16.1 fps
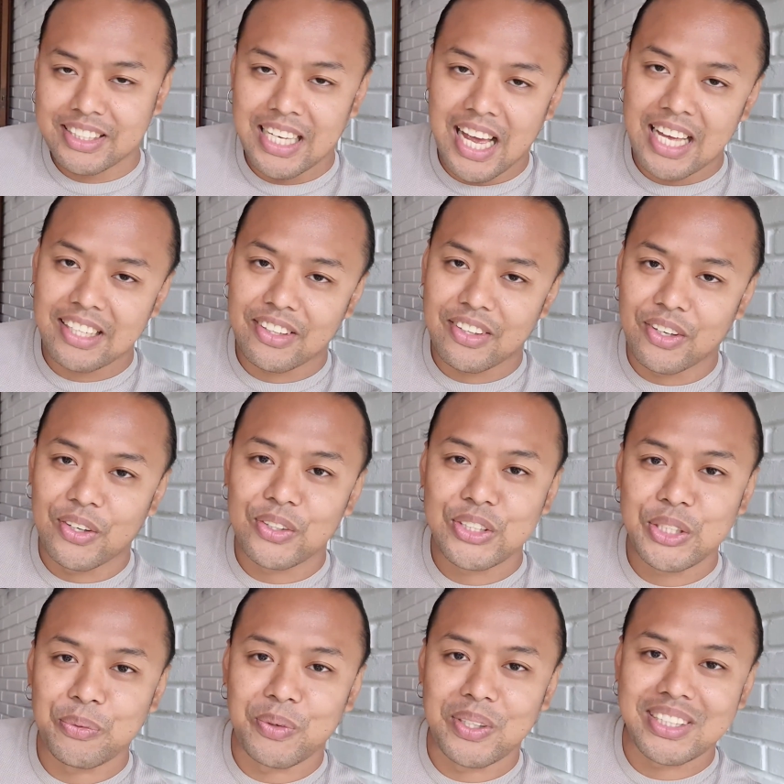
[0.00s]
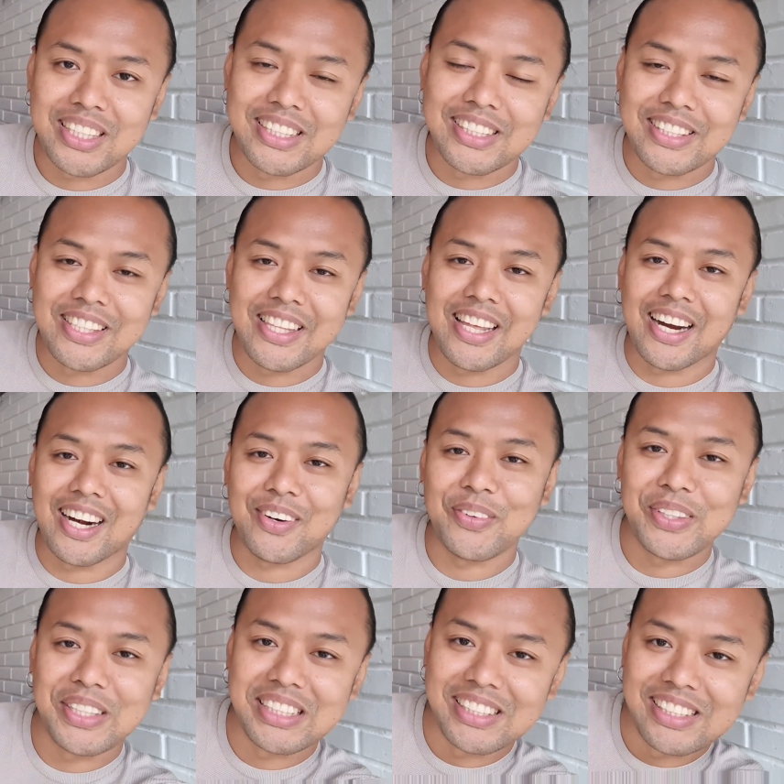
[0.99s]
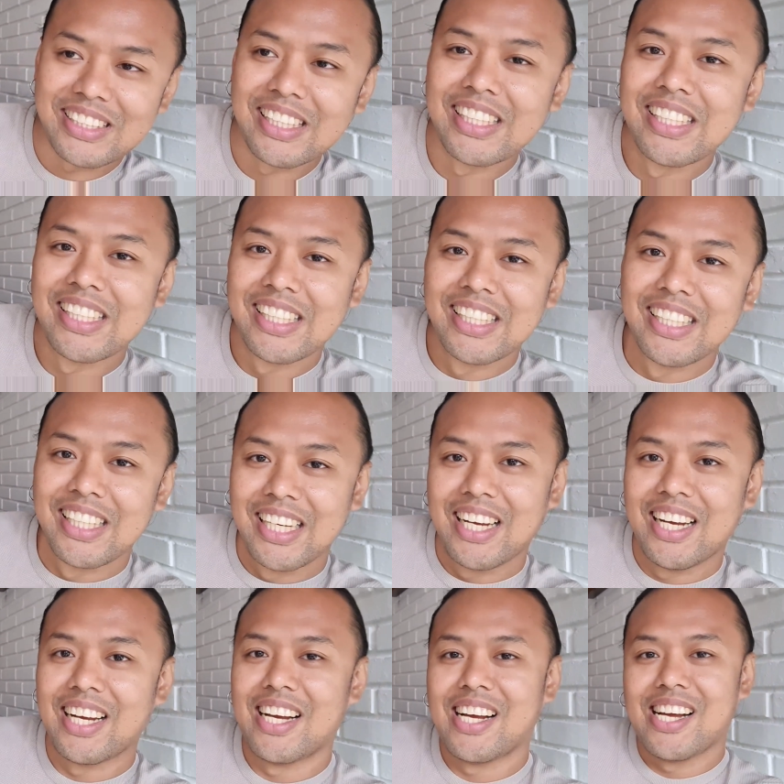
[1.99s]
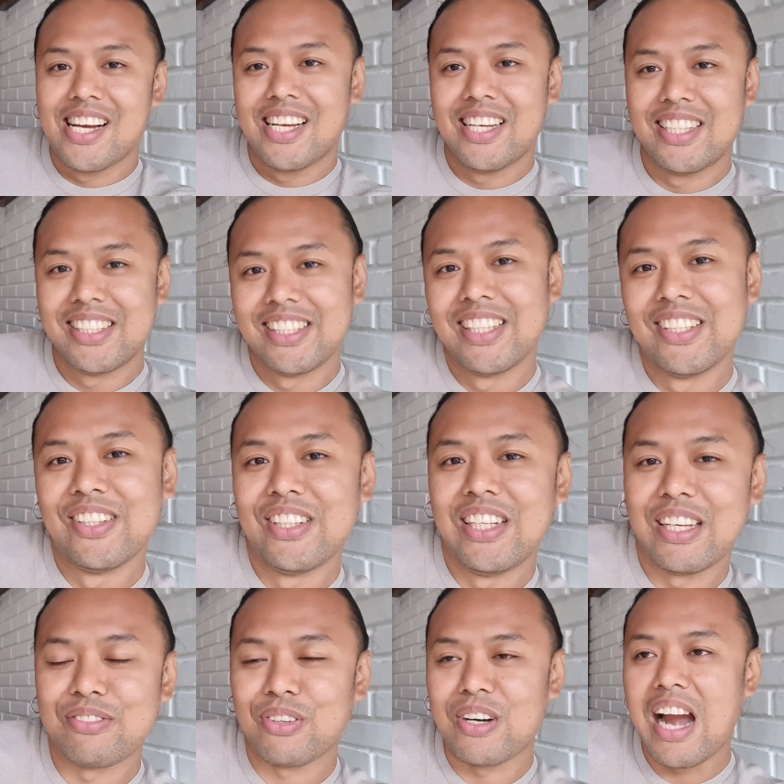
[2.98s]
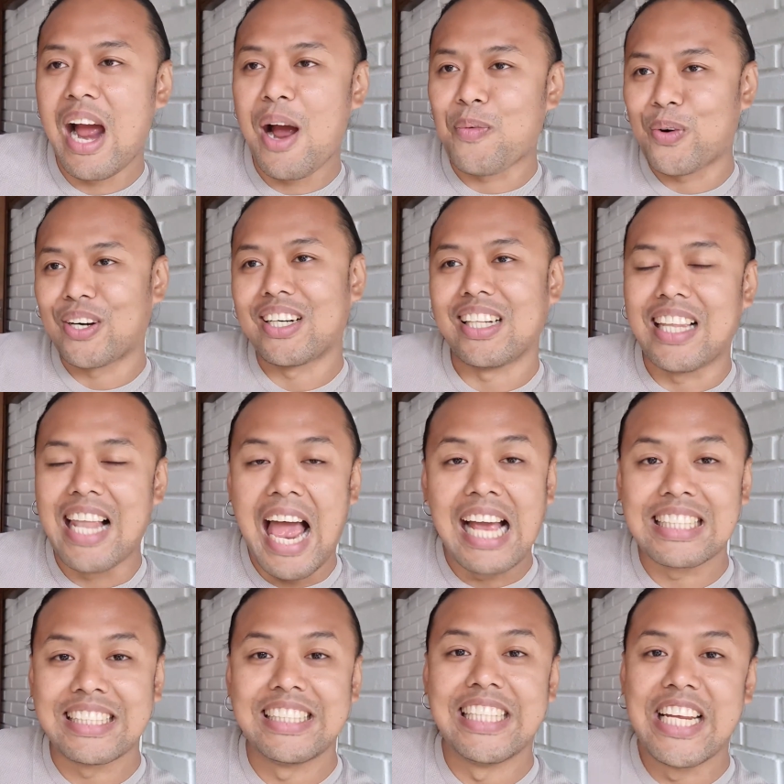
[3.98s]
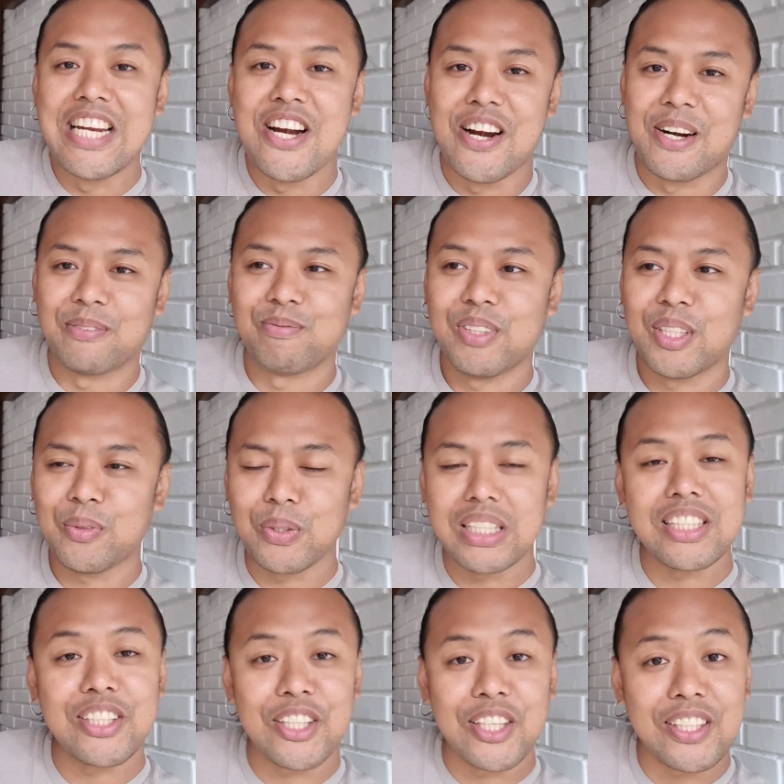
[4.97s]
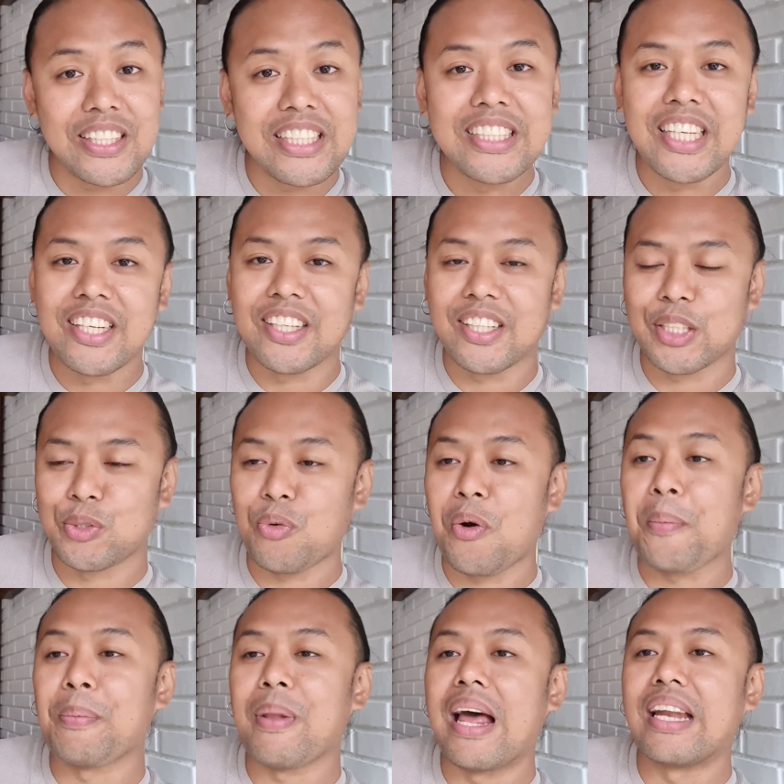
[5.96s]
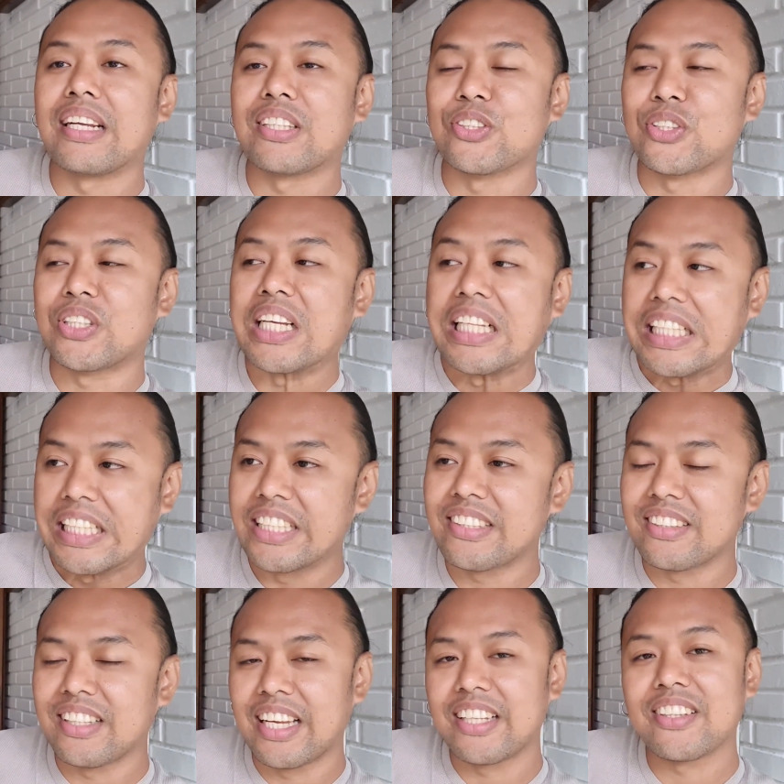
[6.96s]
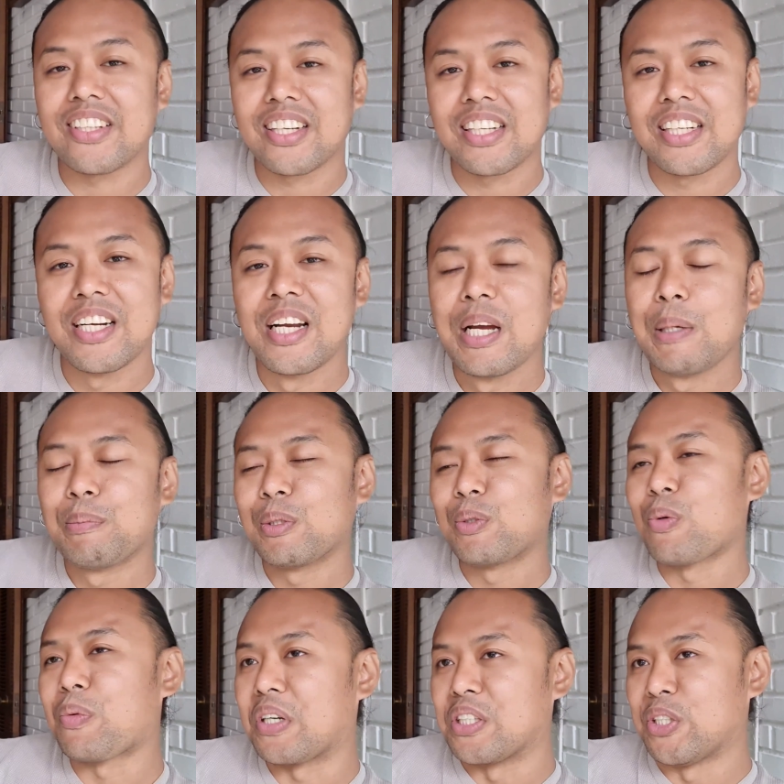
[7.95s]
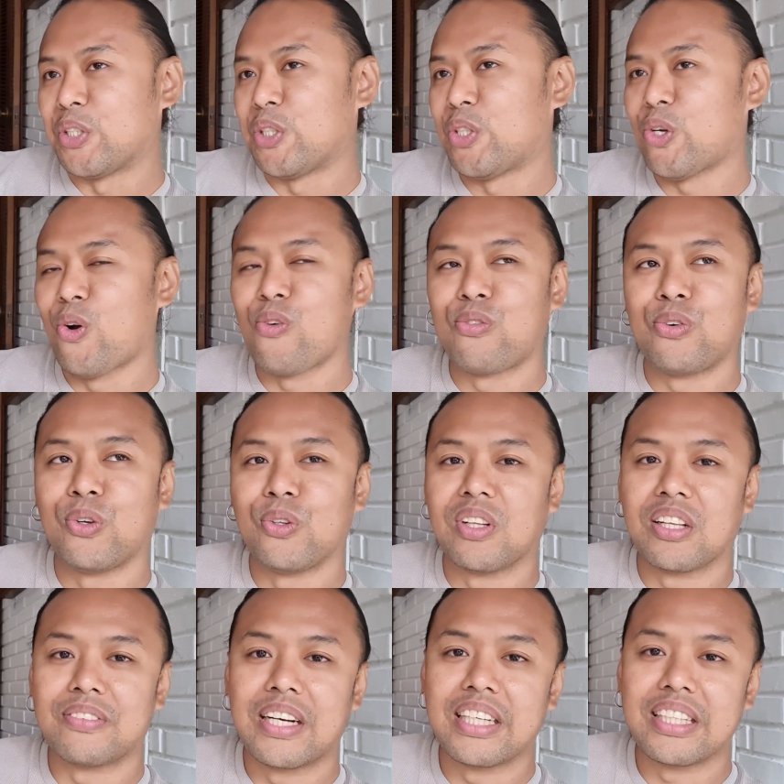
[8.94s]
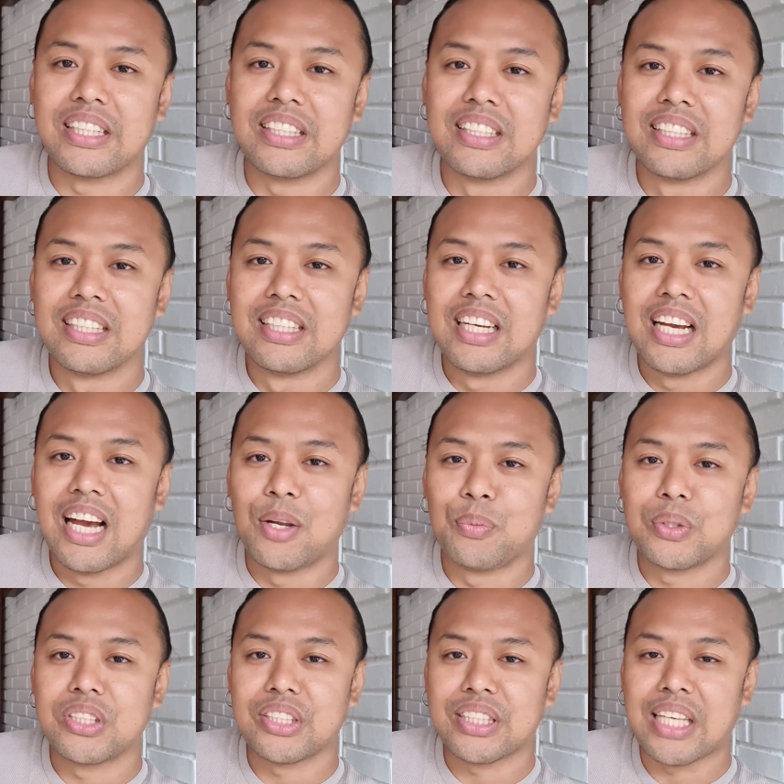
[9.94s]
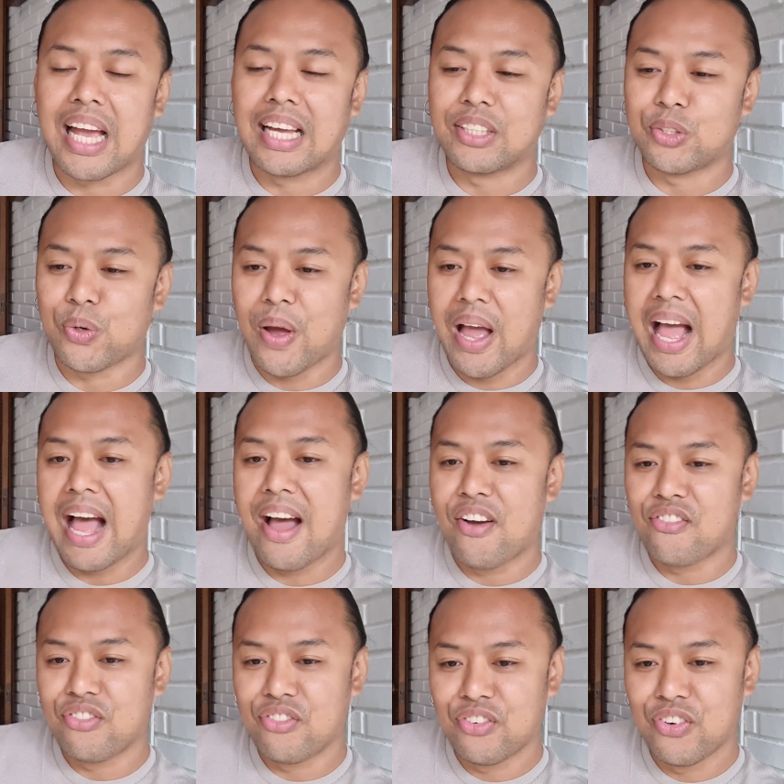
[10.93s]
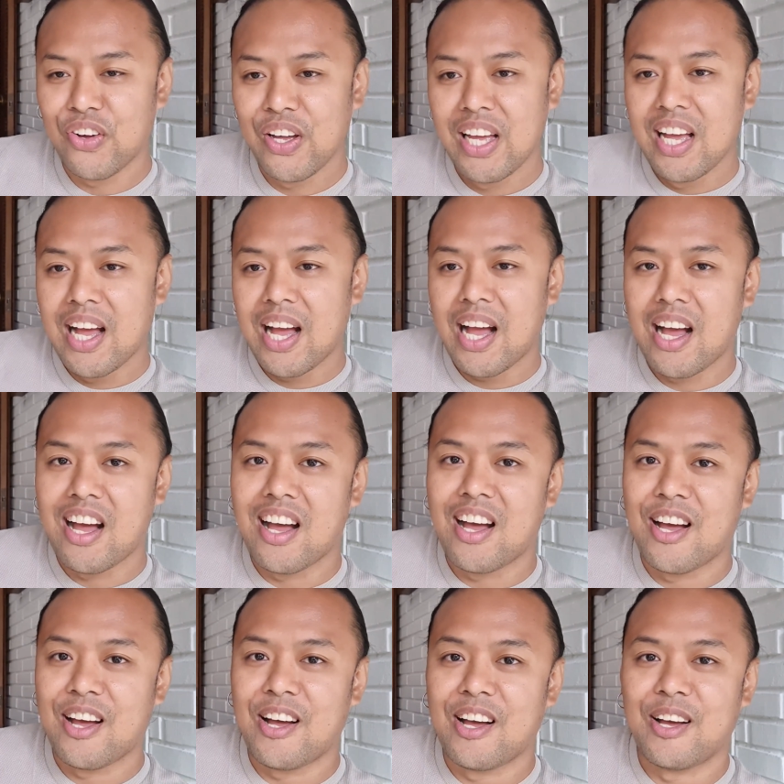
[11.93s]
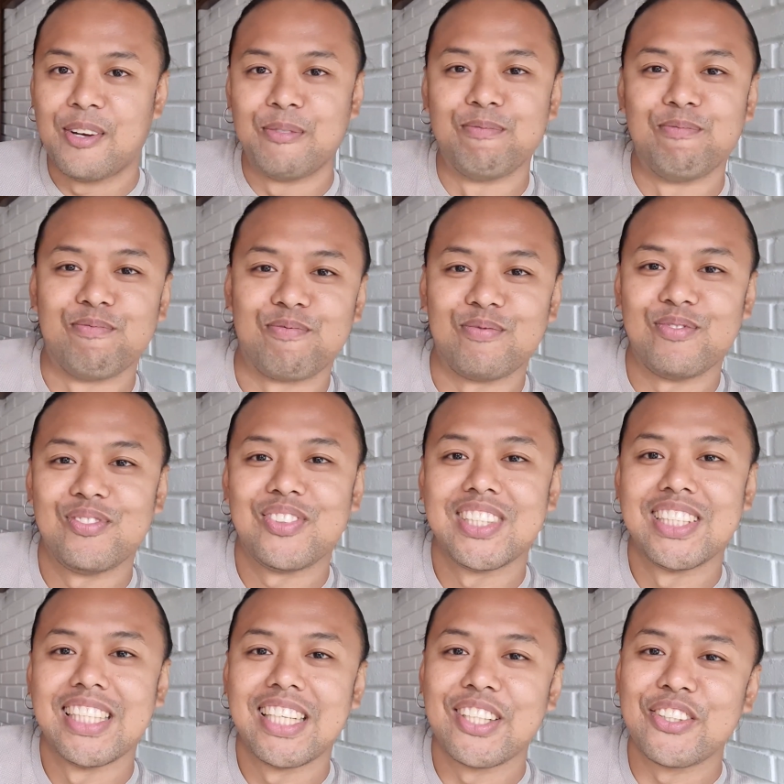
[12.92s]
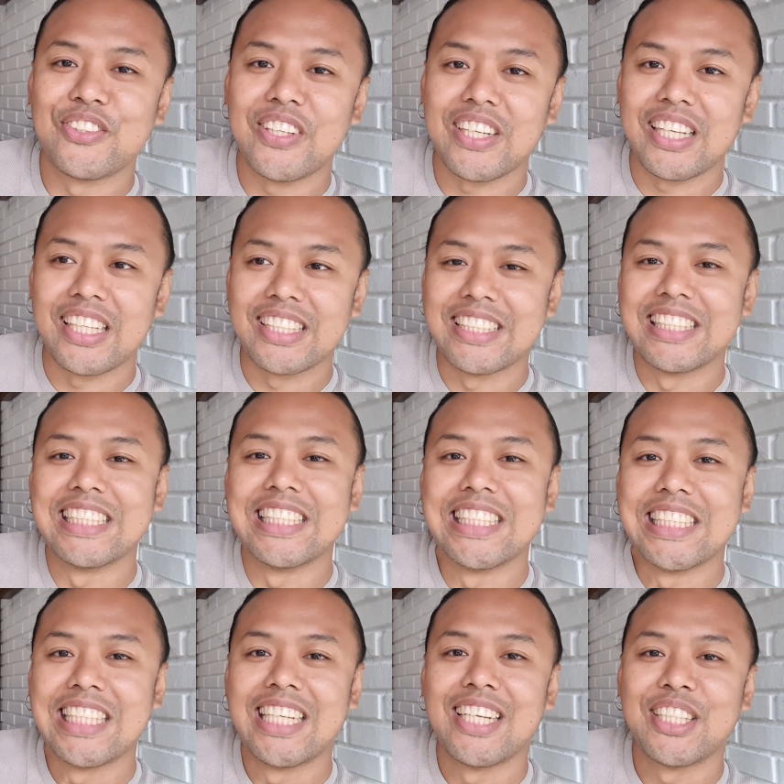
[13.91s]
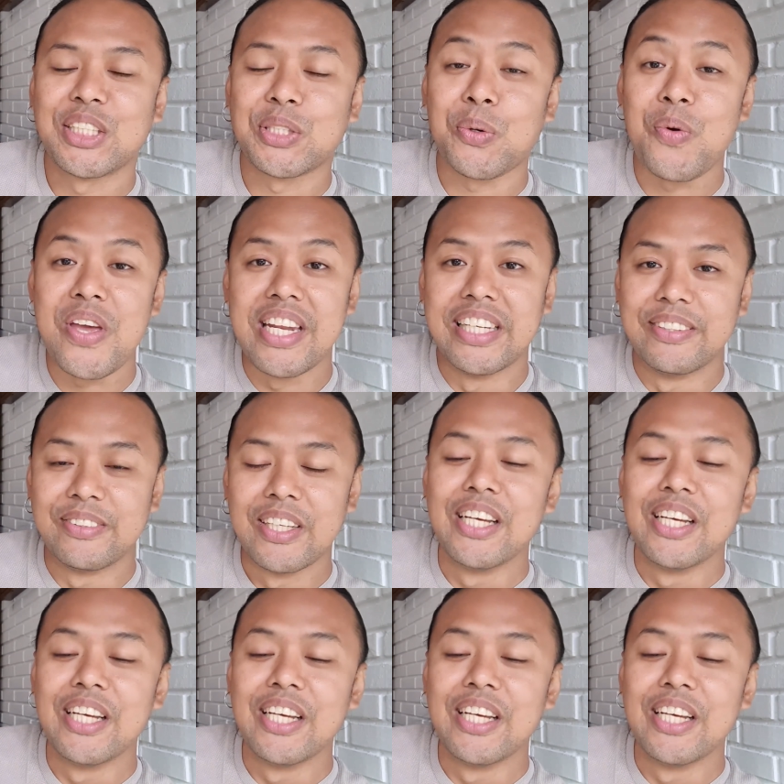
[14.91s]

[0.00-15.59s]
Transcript: sad though she wasn't there when uh like for our last dinner it was an early dinner because we were planning to still eat later but we were so full already and we just had to have um grilled squid